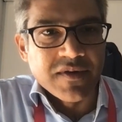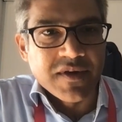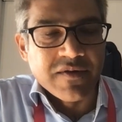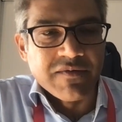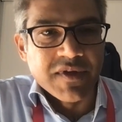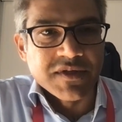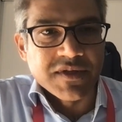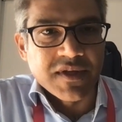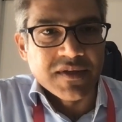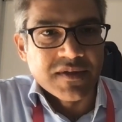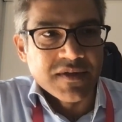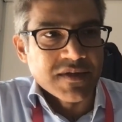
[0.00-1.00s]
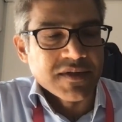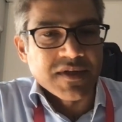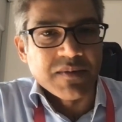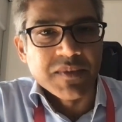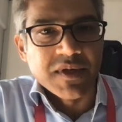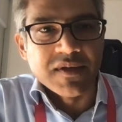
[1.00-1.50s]
convinced that this is
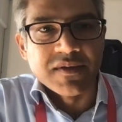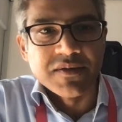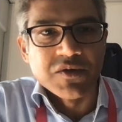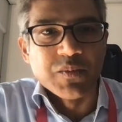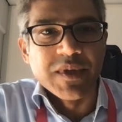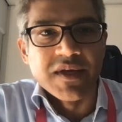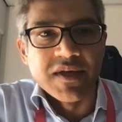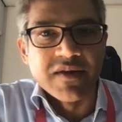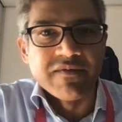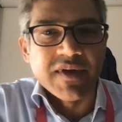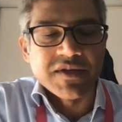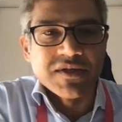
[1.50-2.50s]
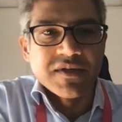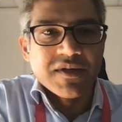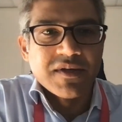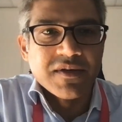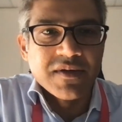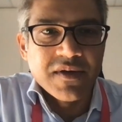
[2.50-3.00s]
something to be invested
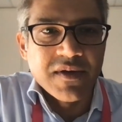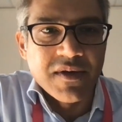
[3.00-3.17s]
in